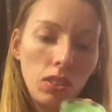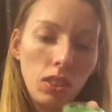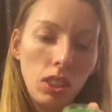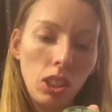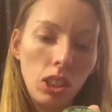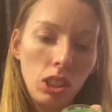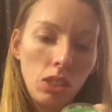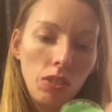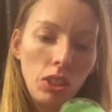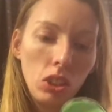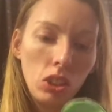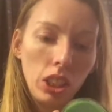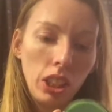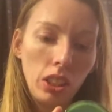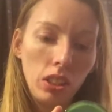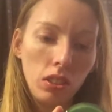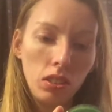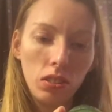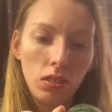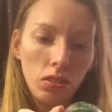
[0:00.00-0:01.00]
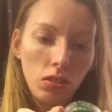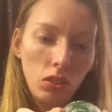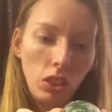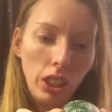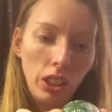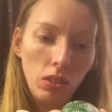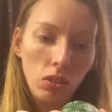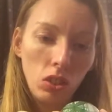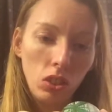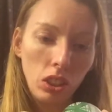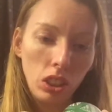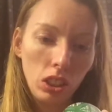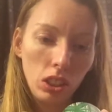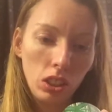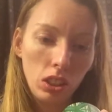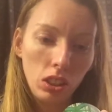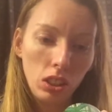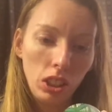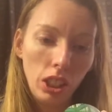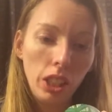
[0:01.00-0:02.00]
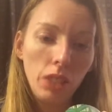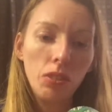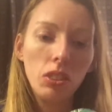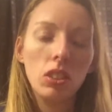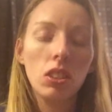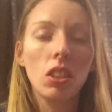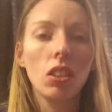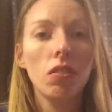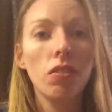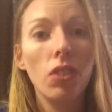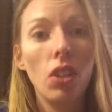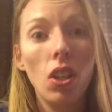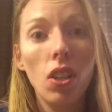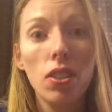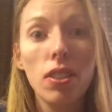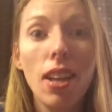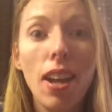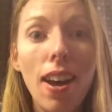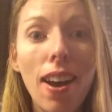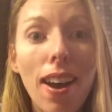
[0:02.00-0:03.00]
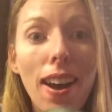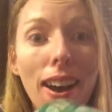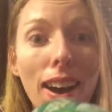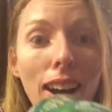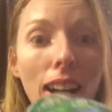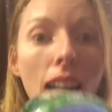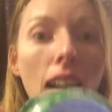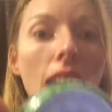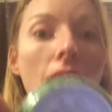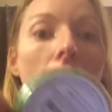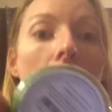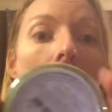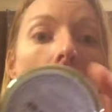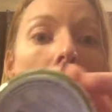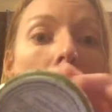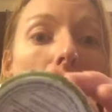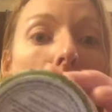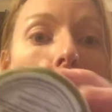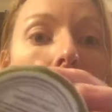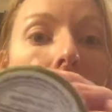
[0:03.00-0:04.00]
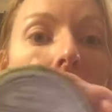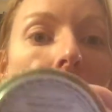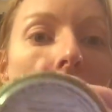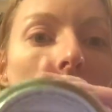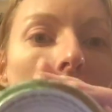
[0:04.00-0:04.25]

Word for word: And it smells like rainforest. Amazon Falls. Hey,